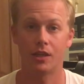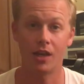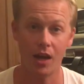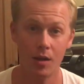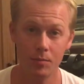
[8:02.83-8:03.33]

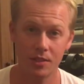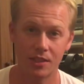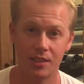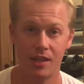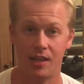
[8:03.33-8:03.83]
come
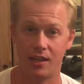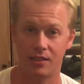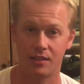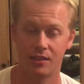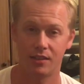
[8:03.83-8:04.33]
see it
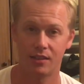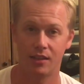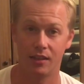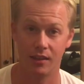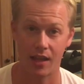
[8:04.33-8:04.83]

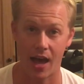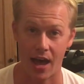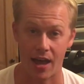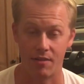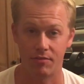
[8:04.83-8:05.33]

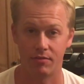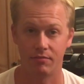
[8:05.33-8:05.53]
live,